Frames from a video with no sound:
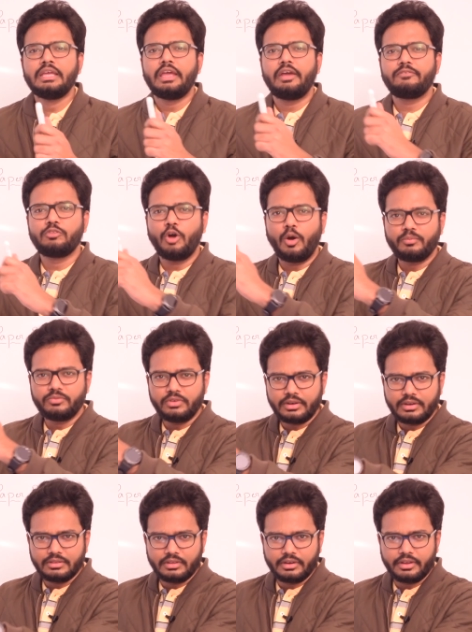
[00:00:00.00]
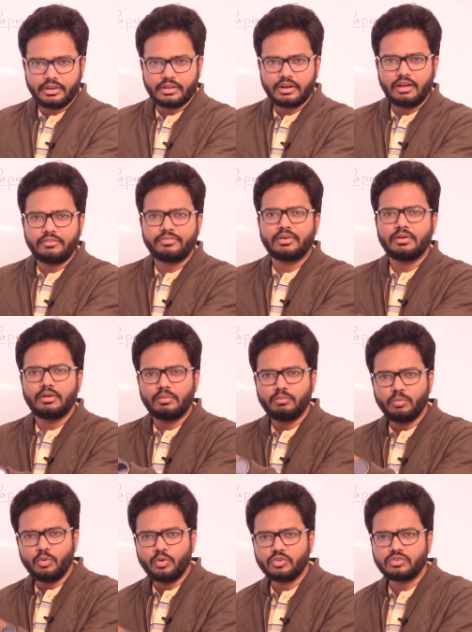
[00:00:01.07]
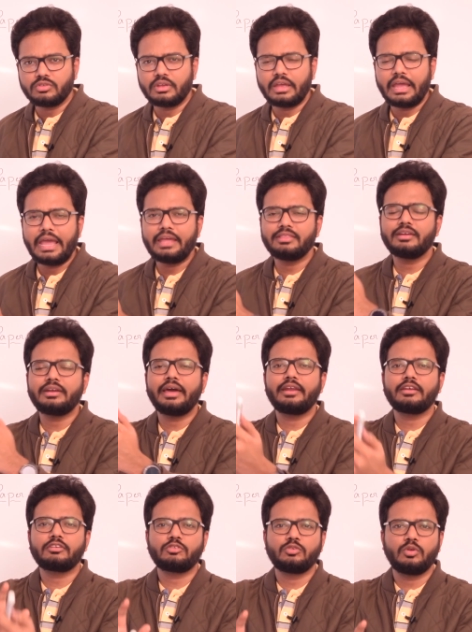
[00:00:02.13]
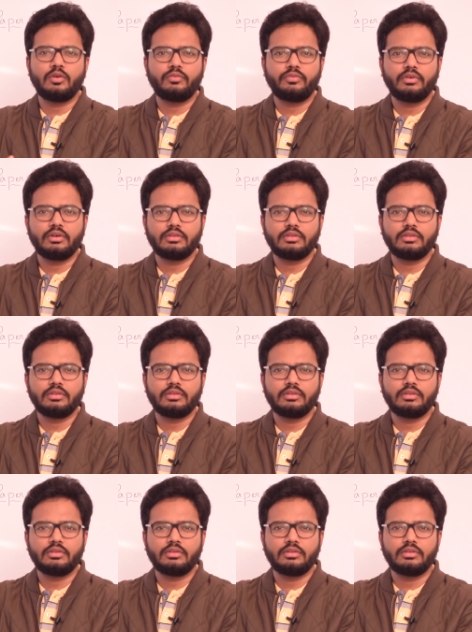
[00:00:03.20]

If the object in the radiograph moves in the direction of